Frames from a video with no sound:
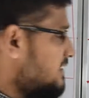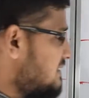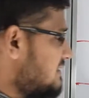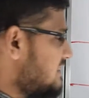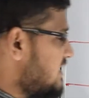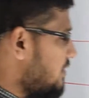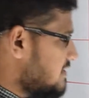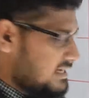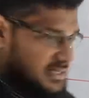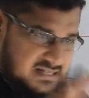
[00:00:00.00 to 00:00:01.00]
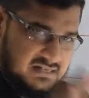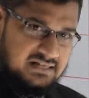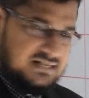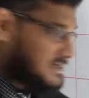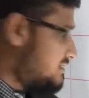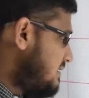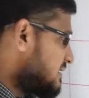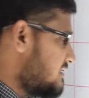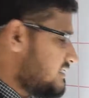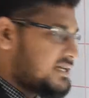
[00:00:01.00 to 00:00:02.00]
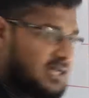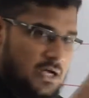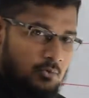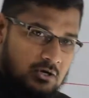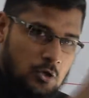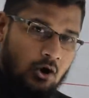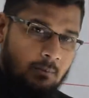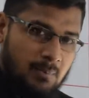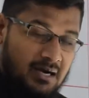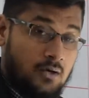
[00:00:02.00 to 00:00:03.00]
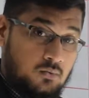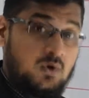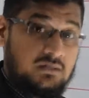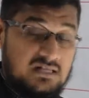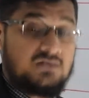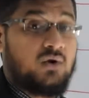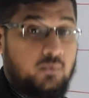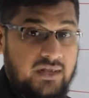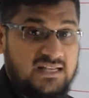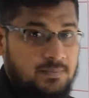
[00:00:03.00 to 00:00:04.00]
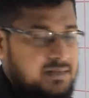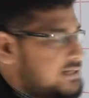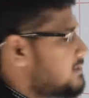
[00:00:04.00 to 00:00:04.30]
this is the oscillation, that this seat will go up and down. That's what we experience,